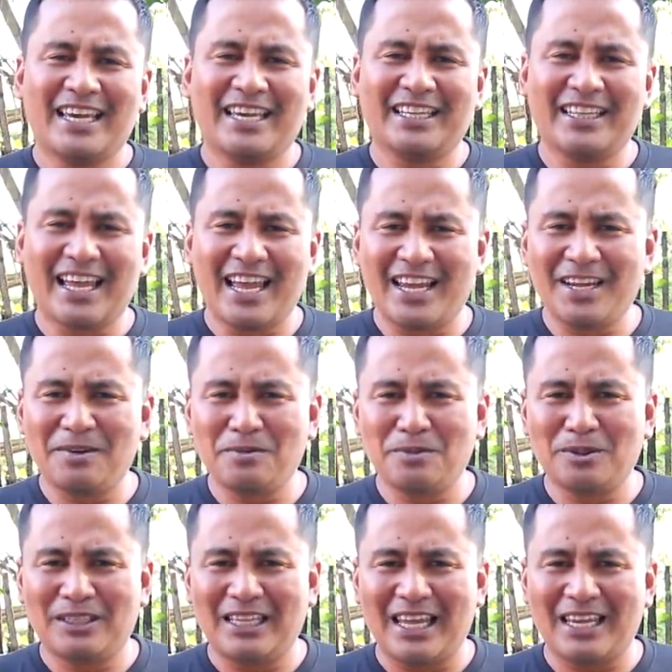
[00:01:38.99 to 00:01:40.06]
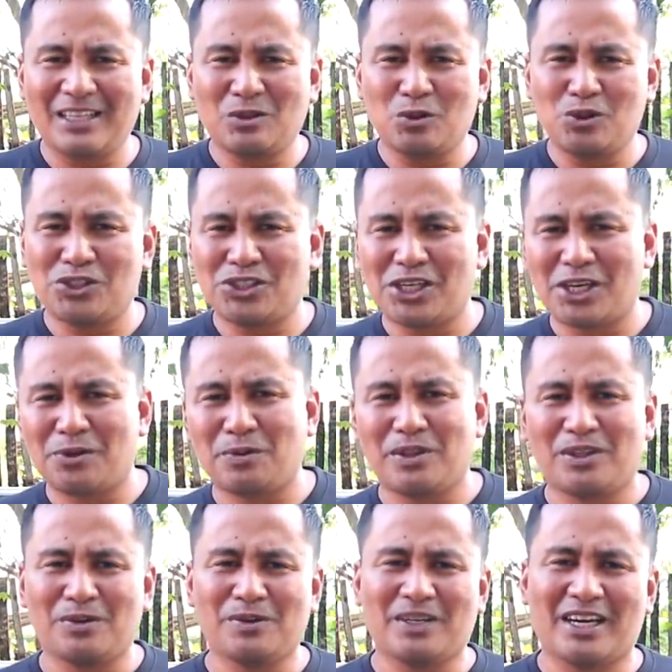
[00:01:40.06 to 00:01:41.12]
And I would like to share
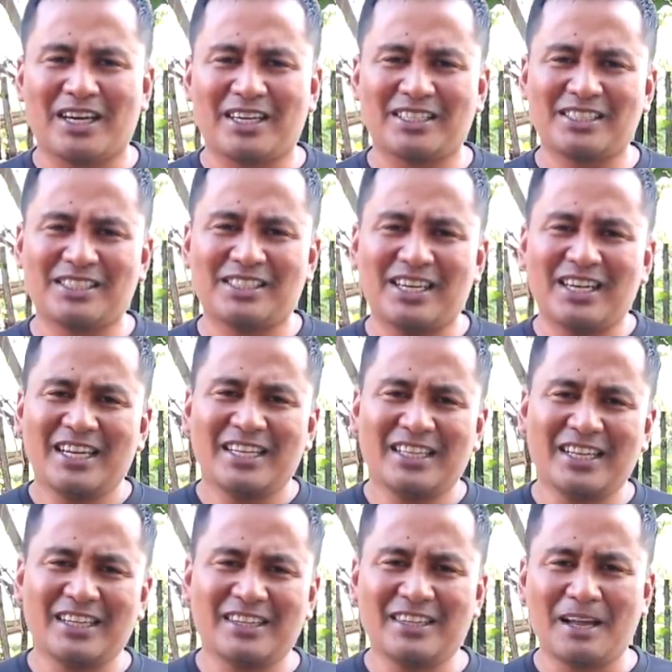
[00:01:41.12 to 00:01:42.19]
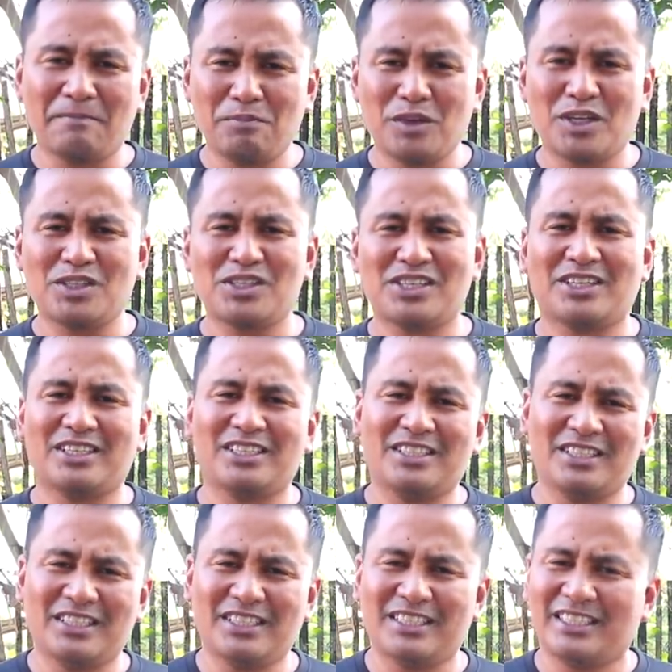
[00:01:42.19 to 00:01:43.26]
with you guys that dapnias are
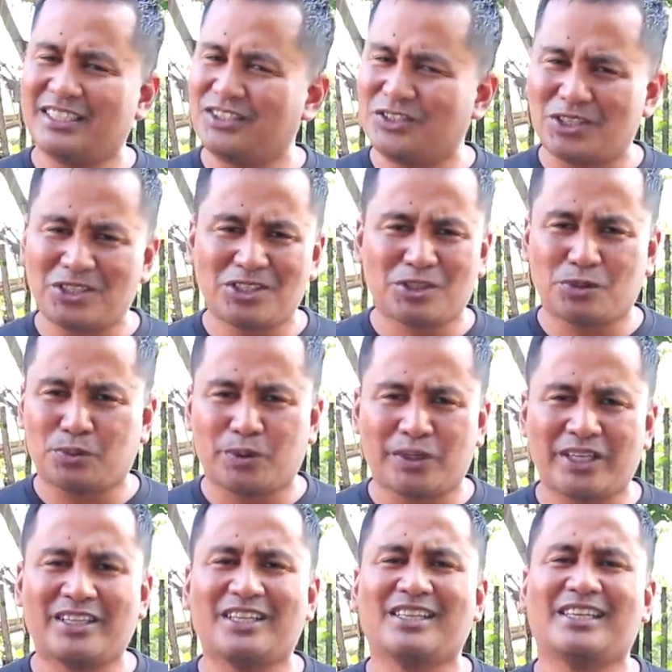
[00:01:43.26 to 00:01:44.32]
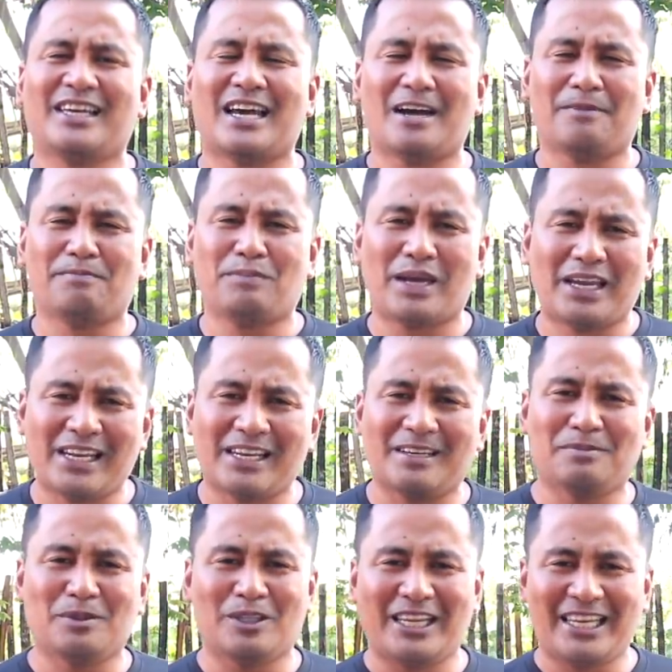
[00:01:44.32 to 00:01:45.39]
just readily
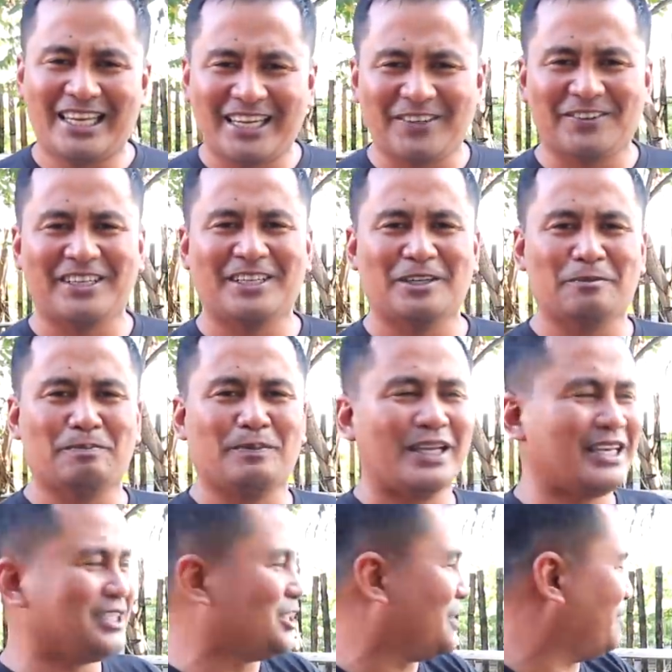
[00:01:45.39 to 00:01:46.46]
available here in our place.